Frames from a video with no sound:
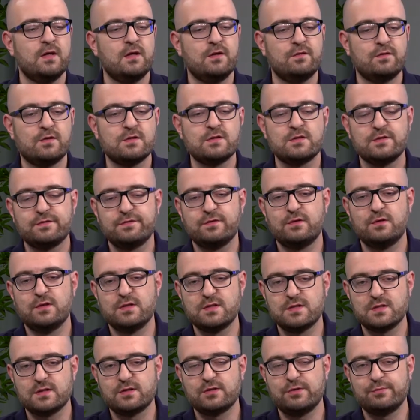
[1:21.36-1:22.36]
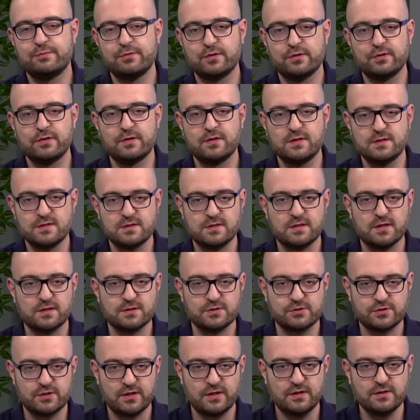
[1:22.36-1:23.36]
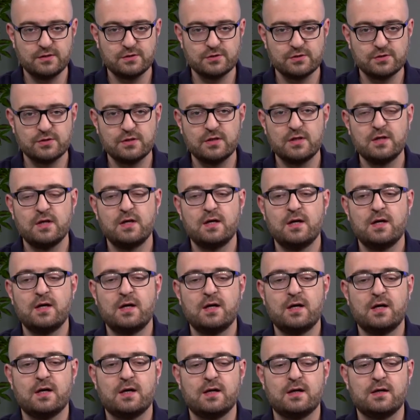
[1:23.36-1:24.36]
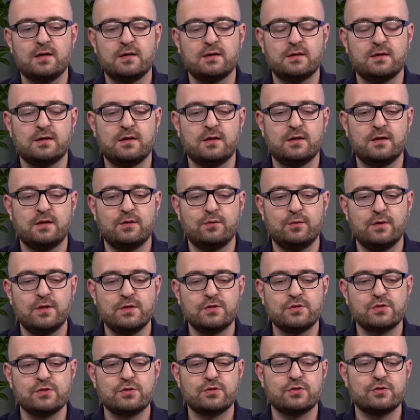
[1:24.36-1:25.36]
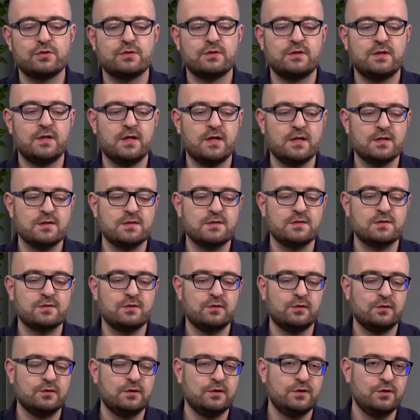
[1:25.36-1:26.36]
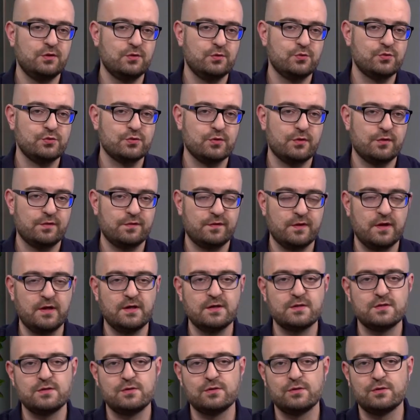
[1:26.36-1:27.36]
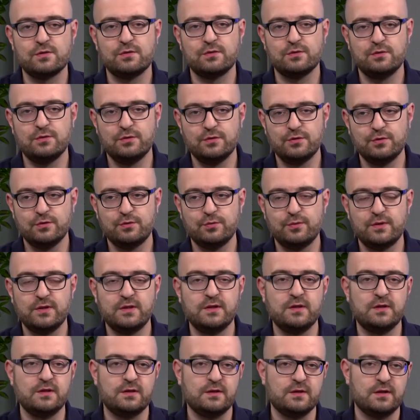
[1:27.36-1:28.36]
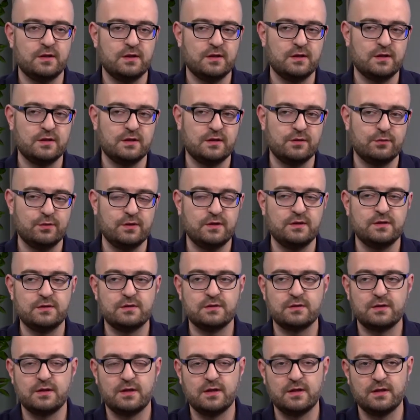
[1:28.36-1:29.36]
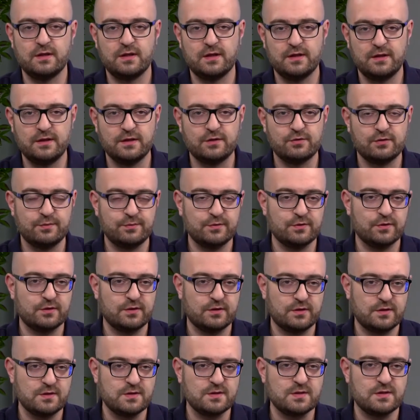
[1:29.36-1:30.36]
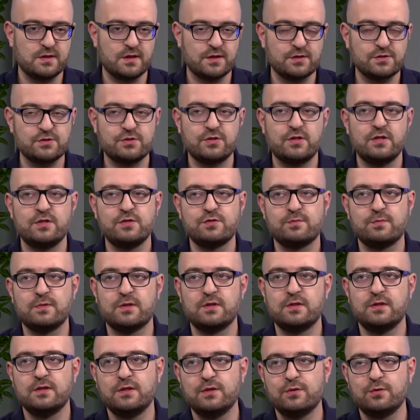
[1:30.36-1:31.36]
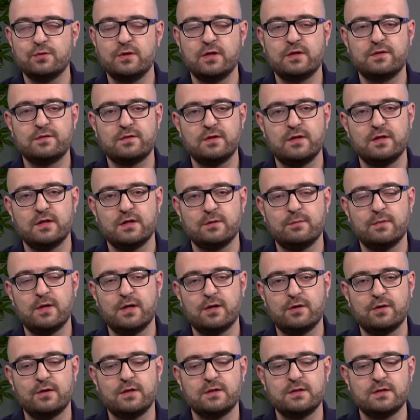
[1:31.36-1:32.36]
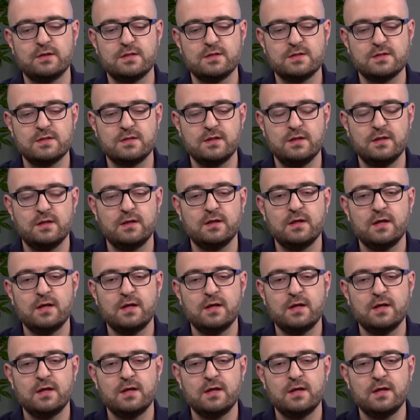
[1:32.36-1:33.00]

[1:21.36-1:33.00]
First of all, it's a cryptocurrency exchange which does all the usual things you could do with any cryptocurrency exchange, but the unique thing about it is the